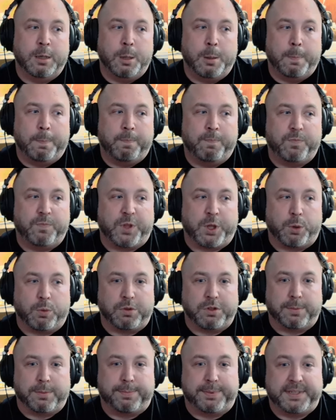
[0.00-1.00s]
there was a
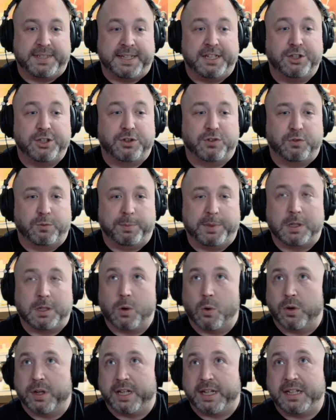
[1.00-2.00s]
potential for me
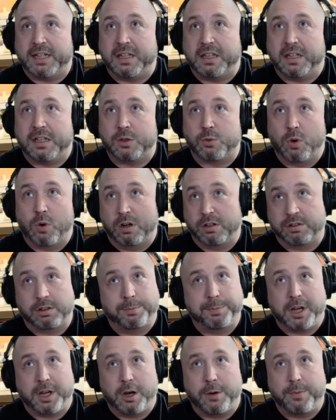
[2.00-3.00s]
going into this where I was going to be
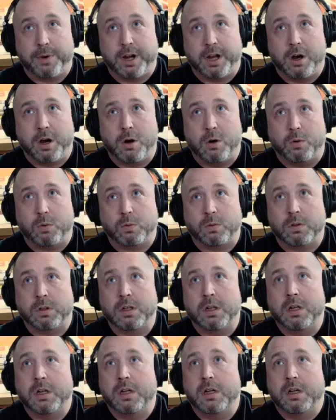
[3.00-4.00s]
on my own.
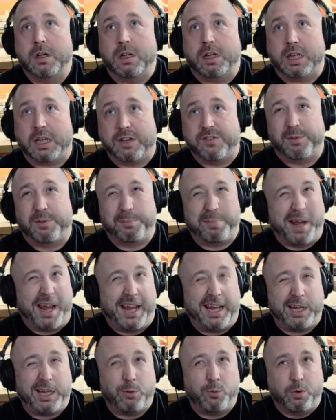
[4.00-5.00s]
Even
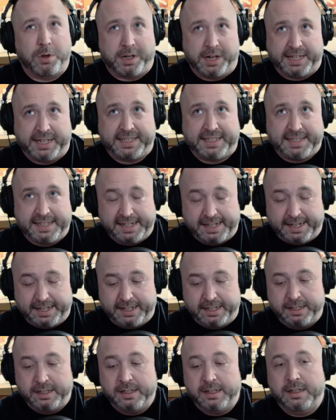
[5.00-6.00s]
paying what I did
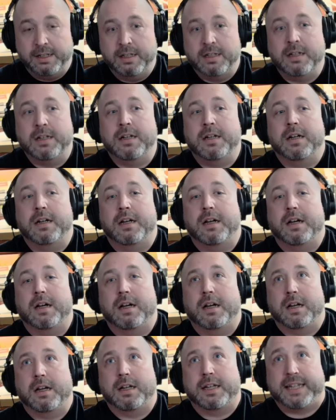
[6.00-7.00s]

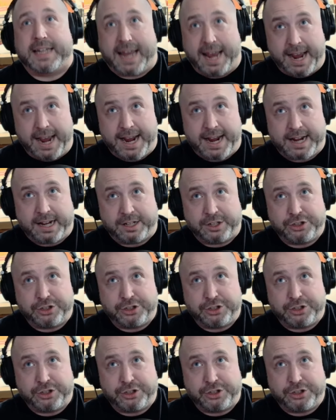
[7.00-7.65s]
cash,